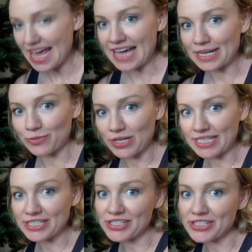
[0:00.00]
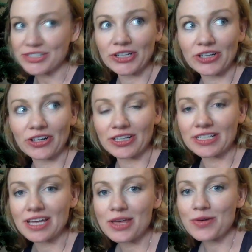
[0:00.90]
and I'm ready to start
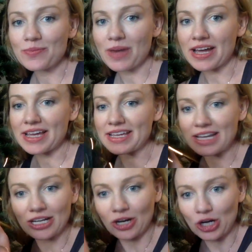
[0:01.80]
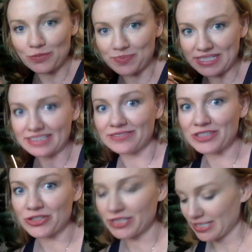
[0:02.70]
on my heartbeat of the
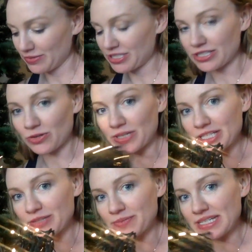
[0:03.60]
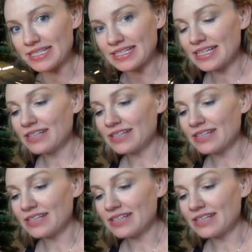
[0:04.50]
tree, which is going to be